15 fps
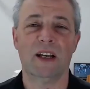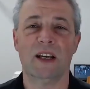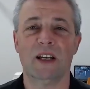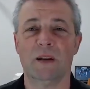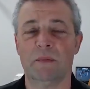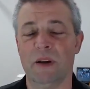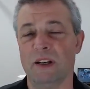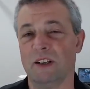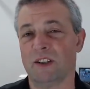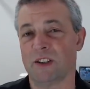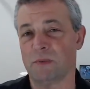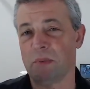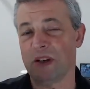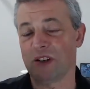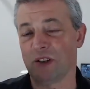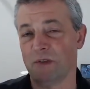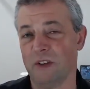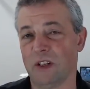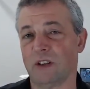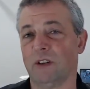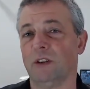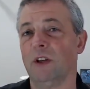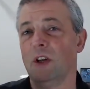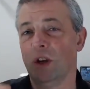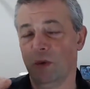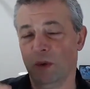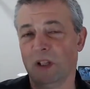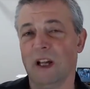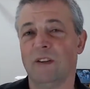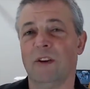independent suspension vehicle
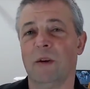will have